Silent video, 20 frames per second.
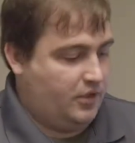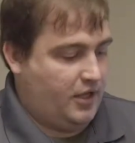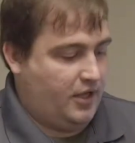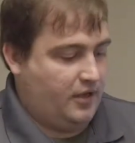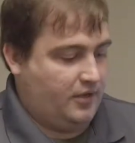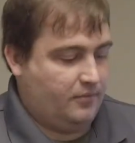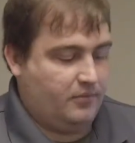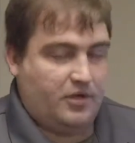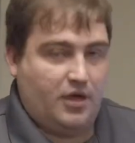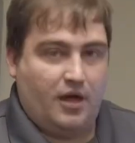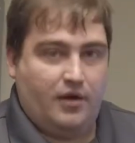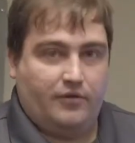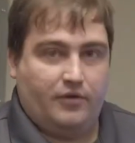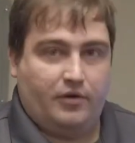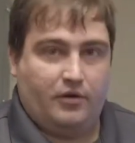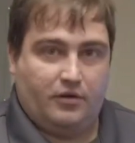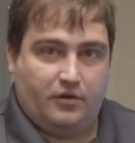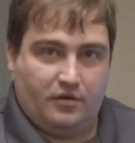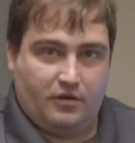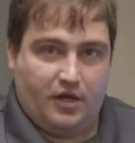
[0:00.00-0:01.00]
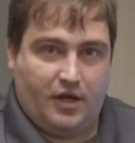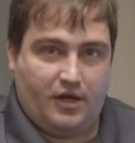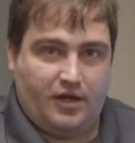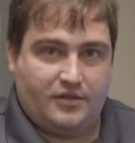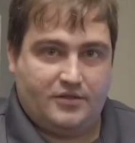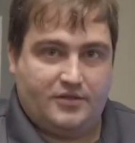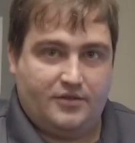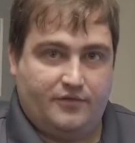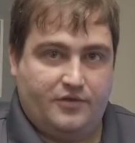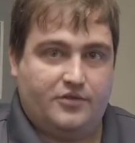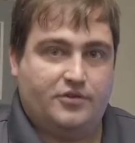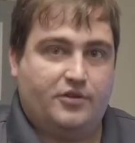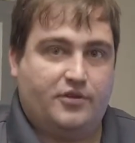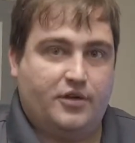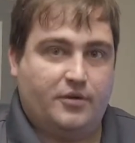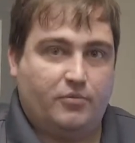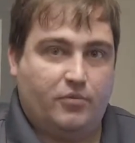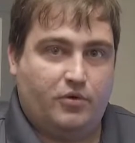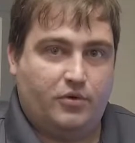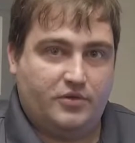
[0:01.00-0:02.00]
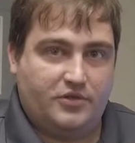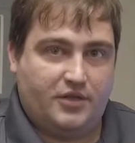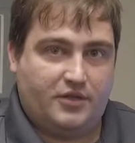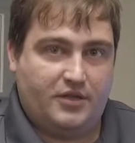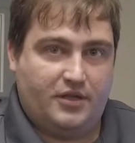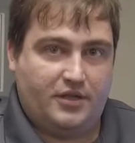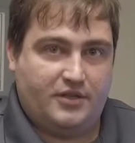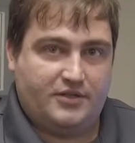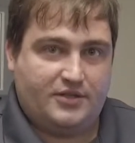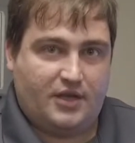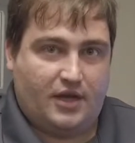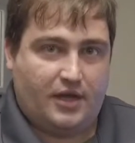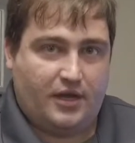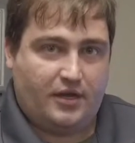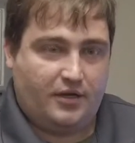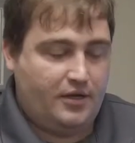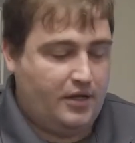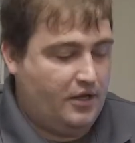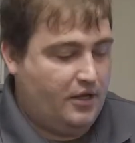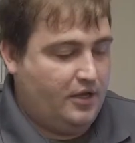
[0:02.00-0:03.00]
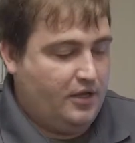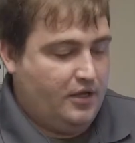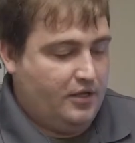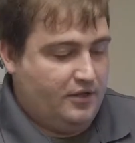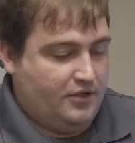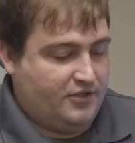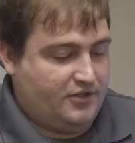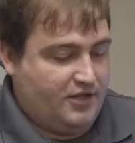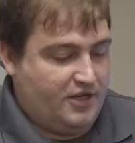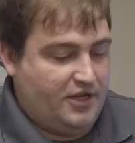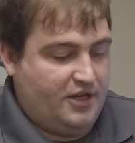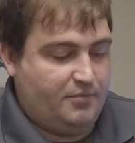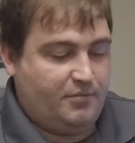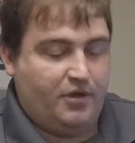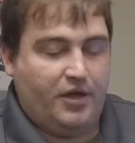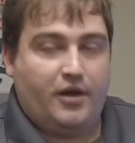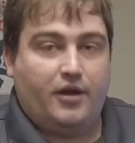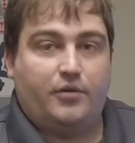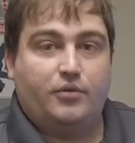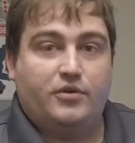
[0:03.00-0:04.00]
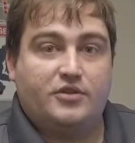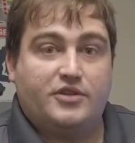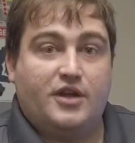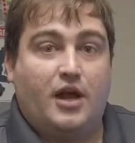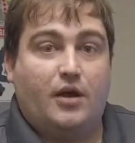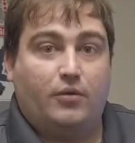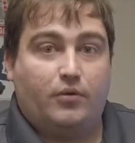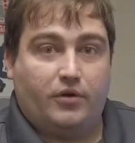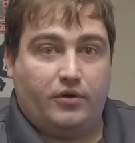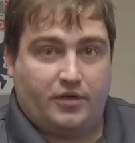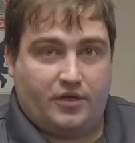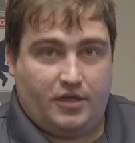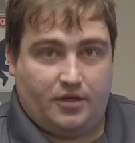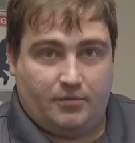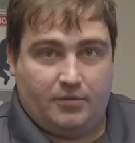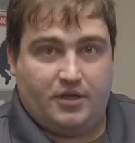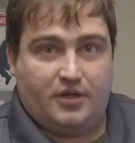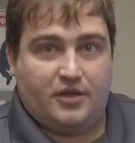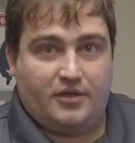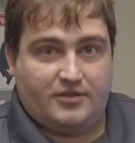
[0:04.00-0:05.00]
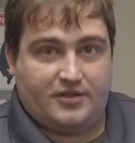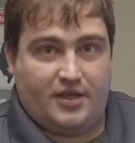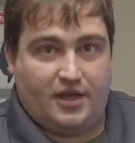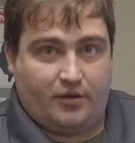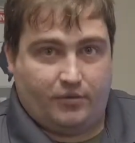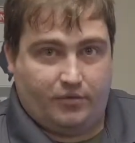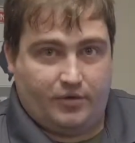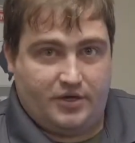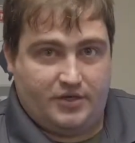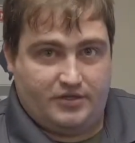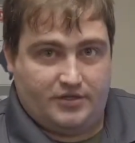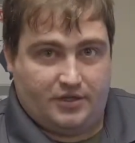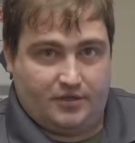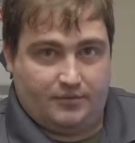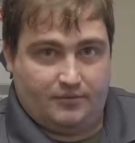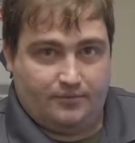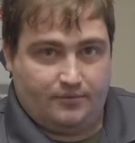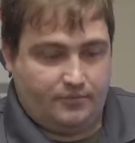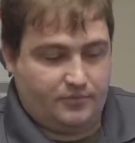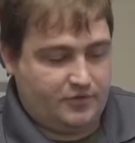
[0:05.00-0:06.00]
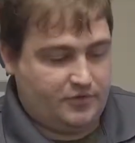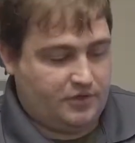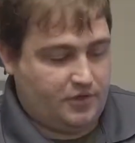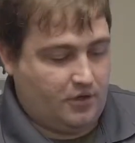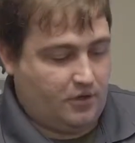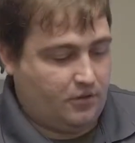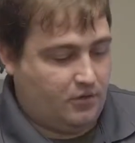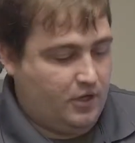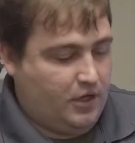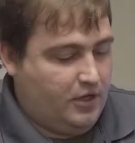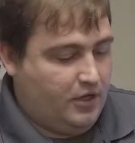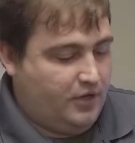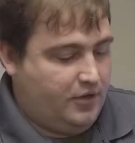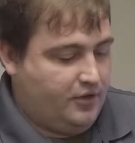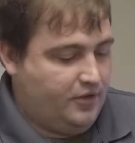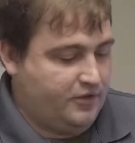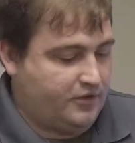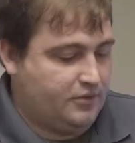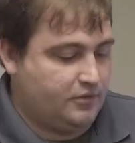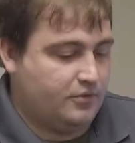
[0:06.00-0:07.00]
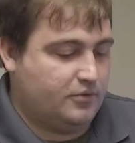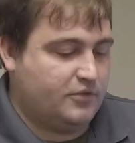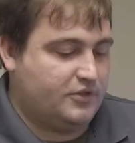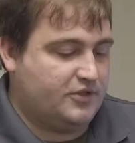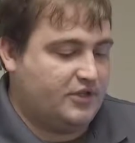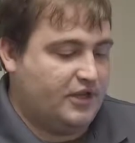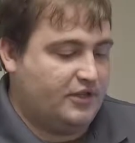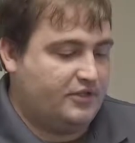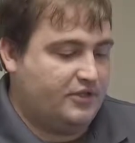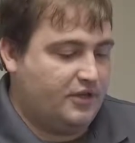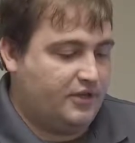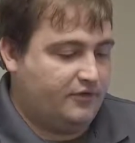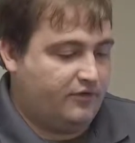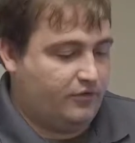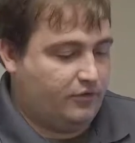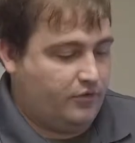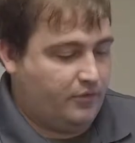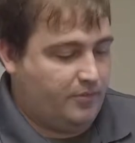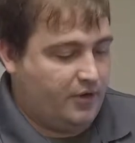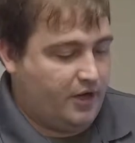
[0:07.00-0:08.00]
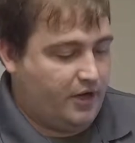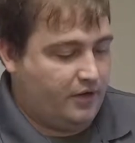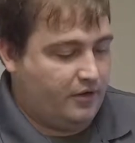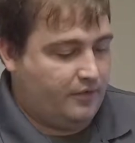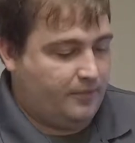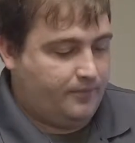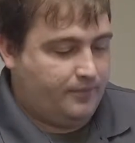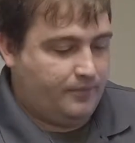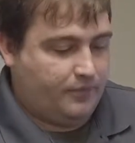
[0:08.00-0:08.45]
It covered lots of the circuit boards on the inside. The CD player was not working because of that reason. So this one was sent in for repair.